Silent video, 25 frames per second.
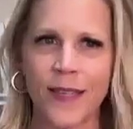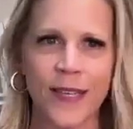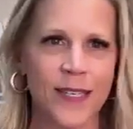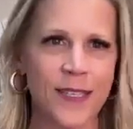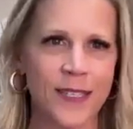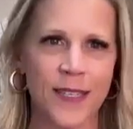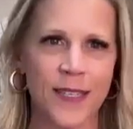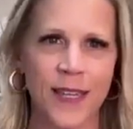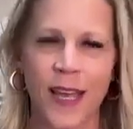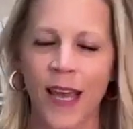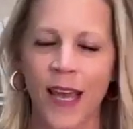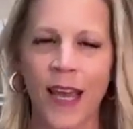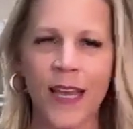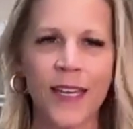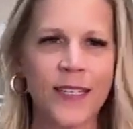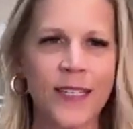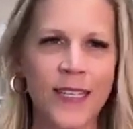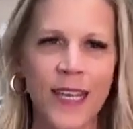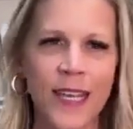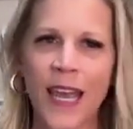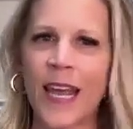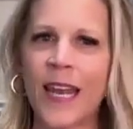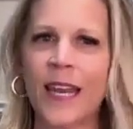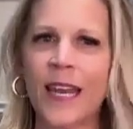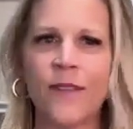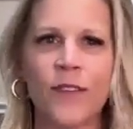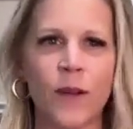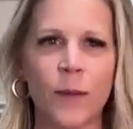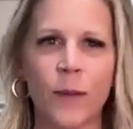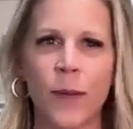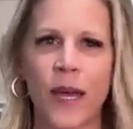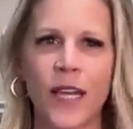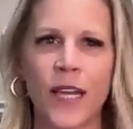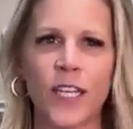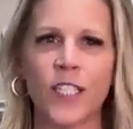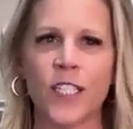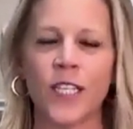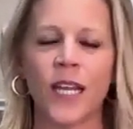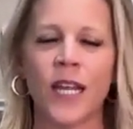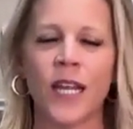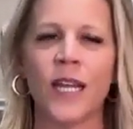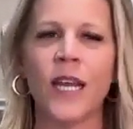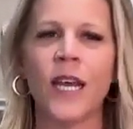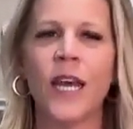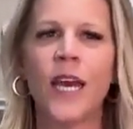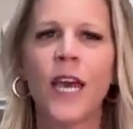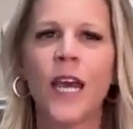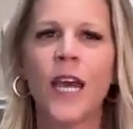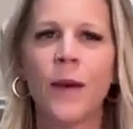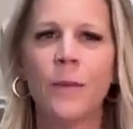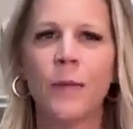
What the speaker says: this thing. I just can't even imagine it.